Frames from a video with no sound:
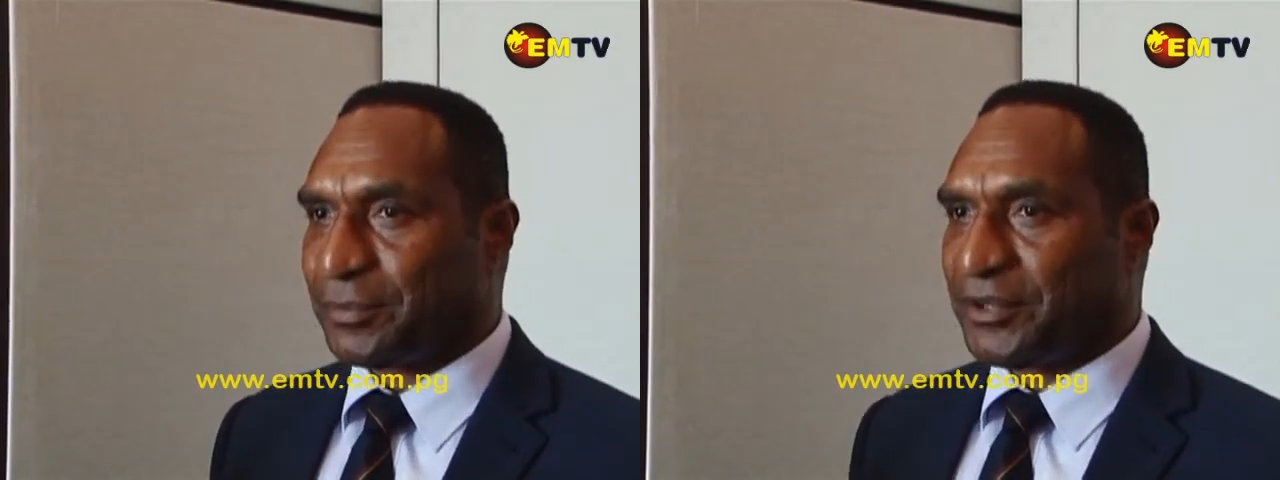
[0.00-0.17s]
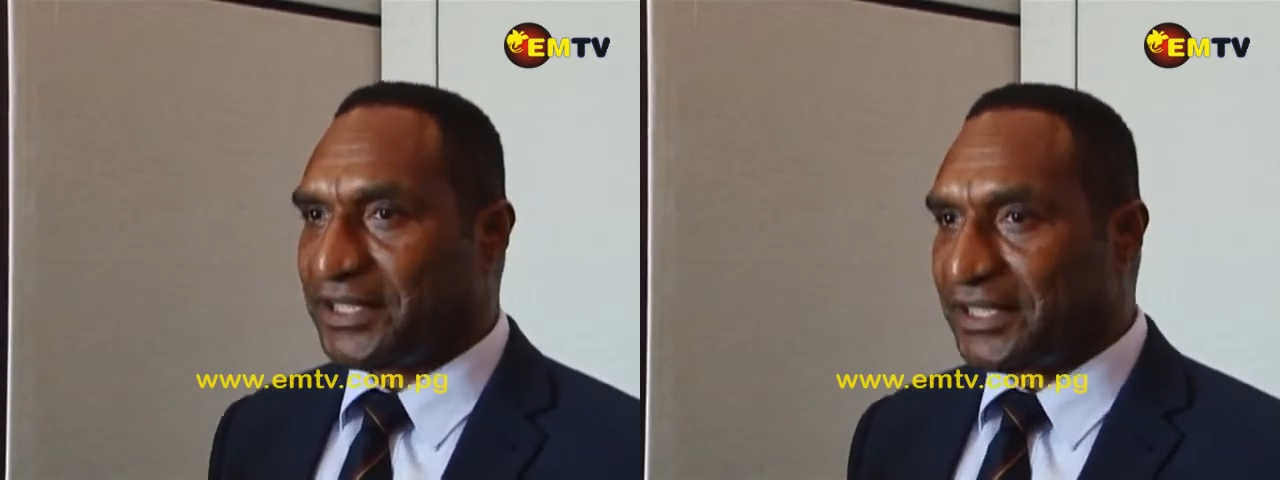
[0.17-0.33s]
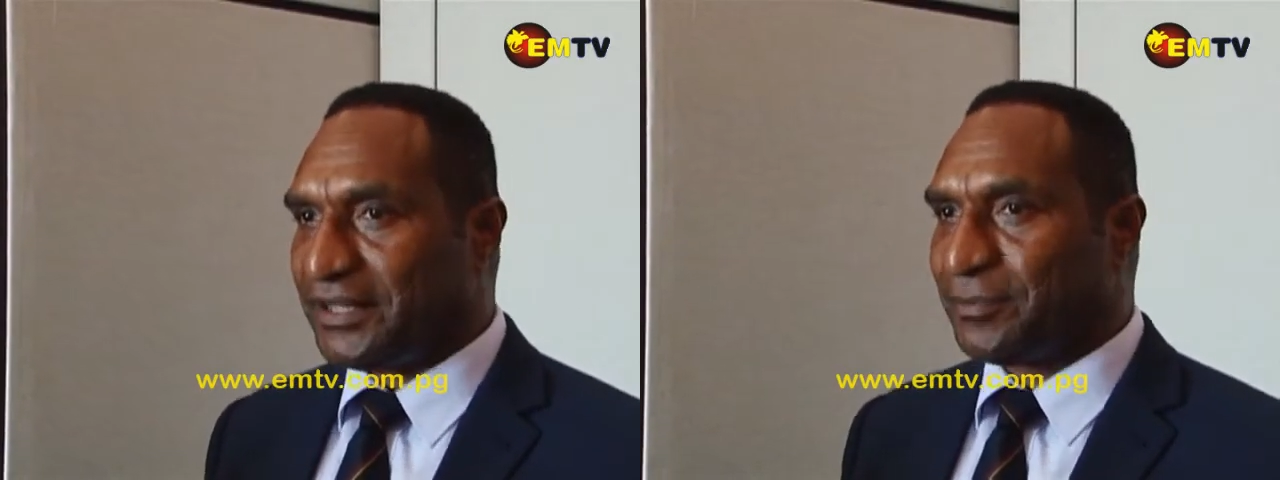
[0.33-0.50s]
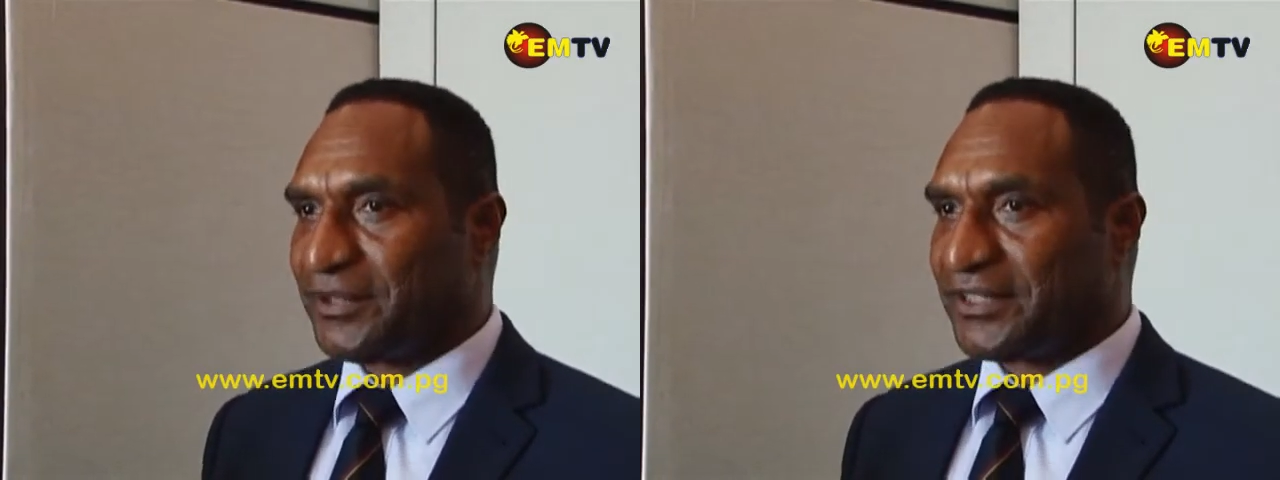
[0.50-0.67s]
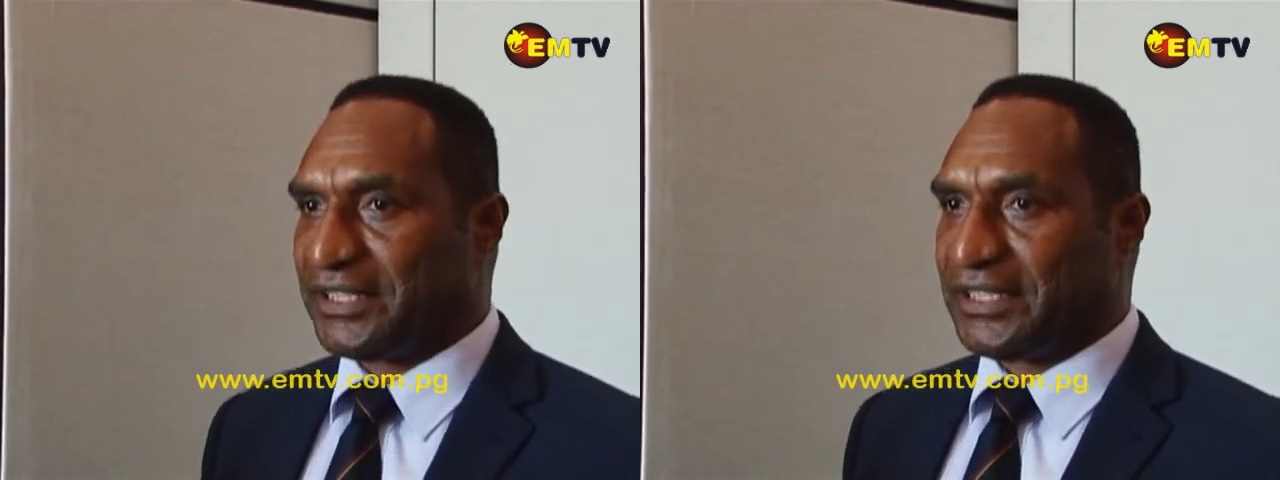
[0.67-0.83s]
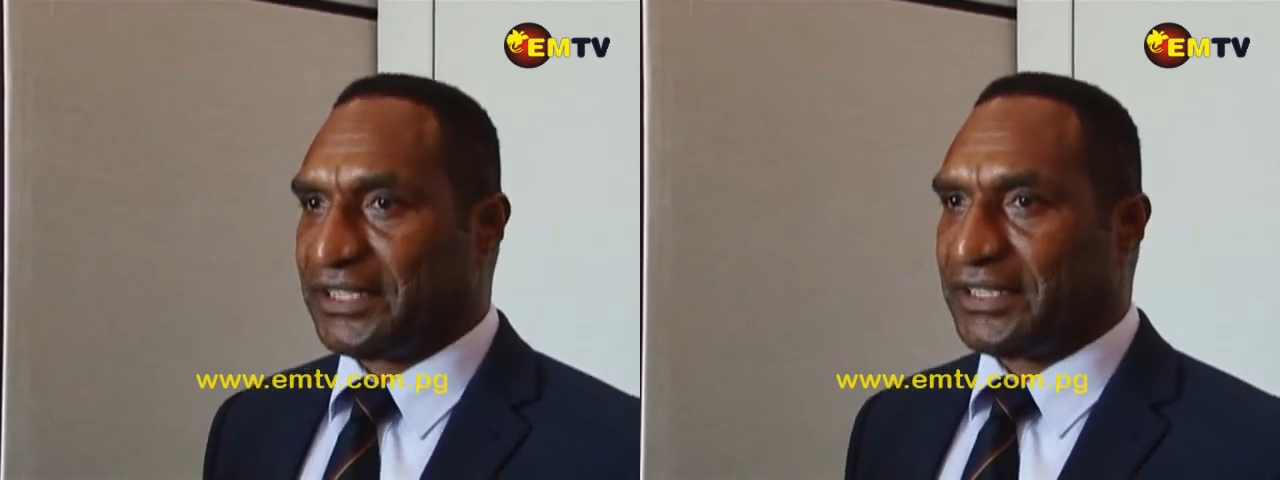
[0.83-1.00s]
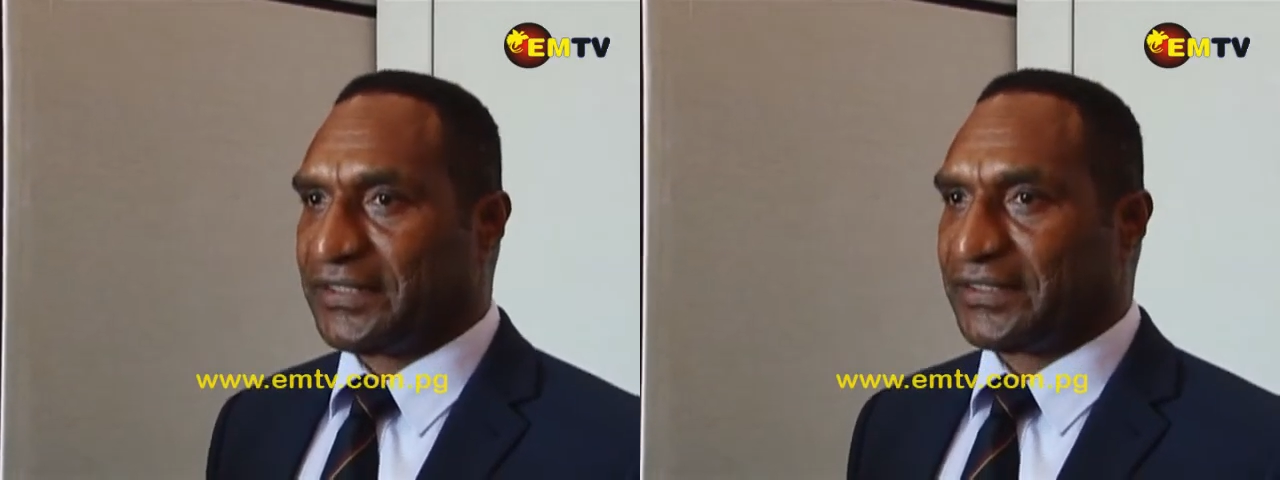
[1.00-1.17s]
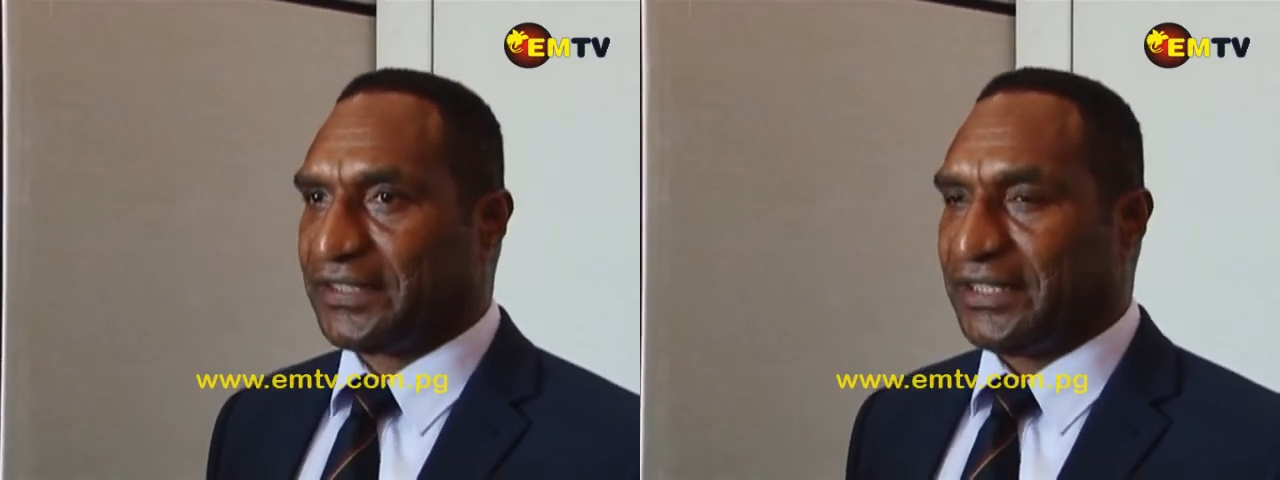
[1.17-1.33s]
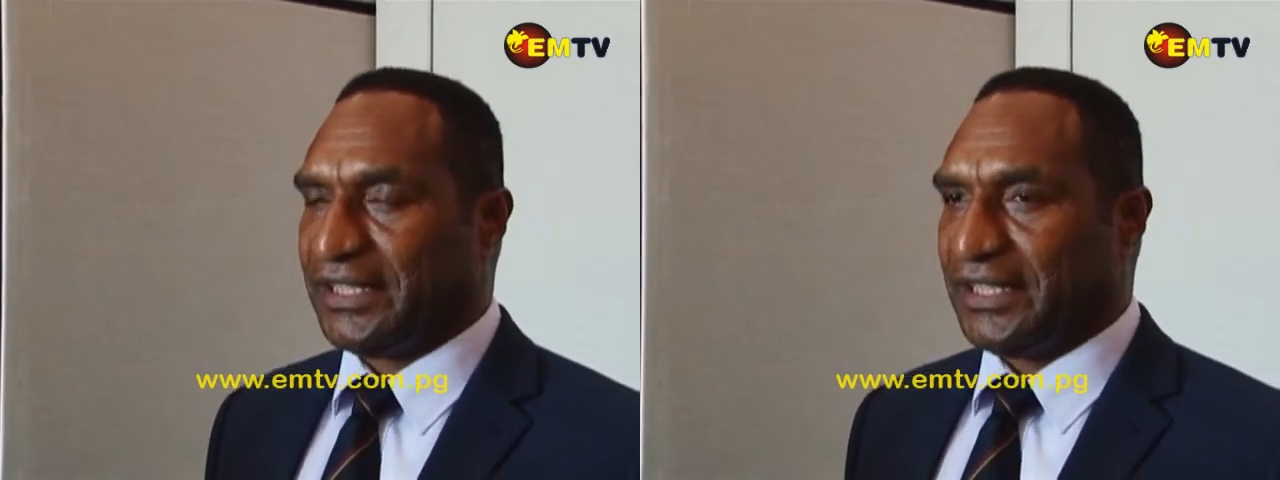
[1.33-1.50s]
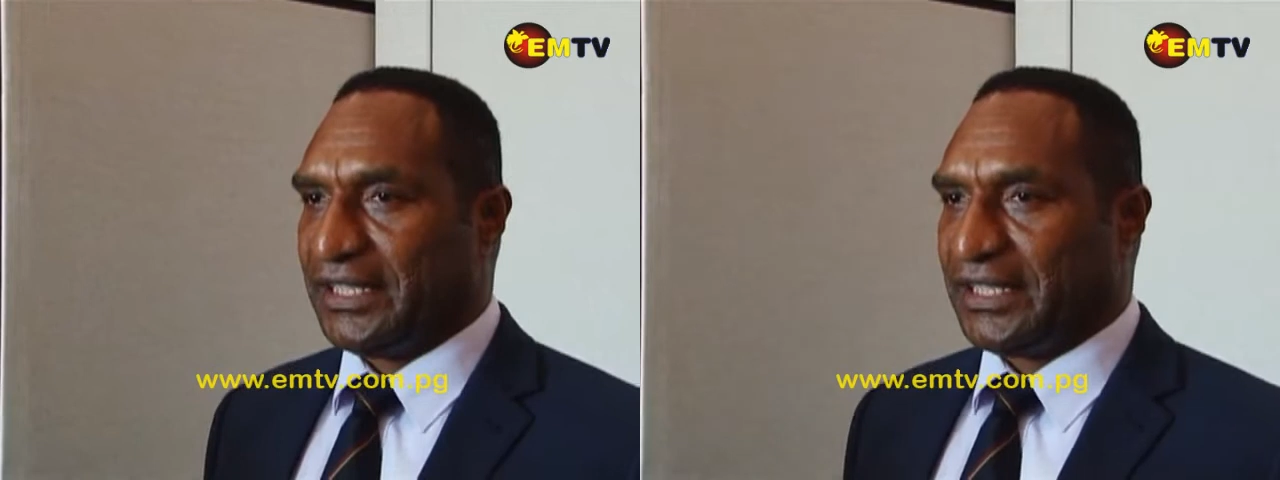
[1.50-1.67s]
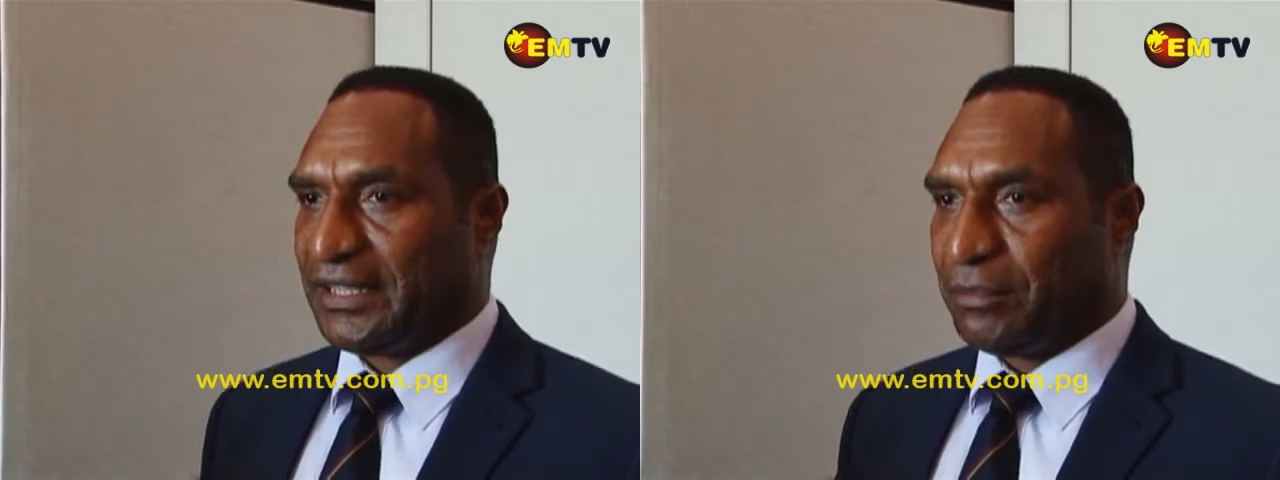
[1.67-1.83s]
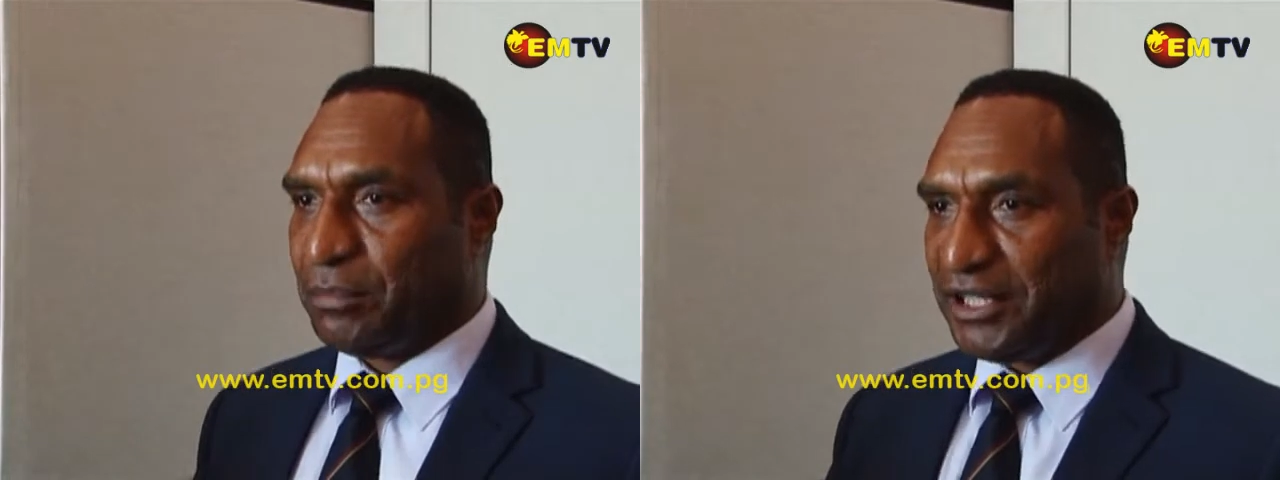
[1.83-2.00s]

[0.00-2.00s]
PTD facilities, the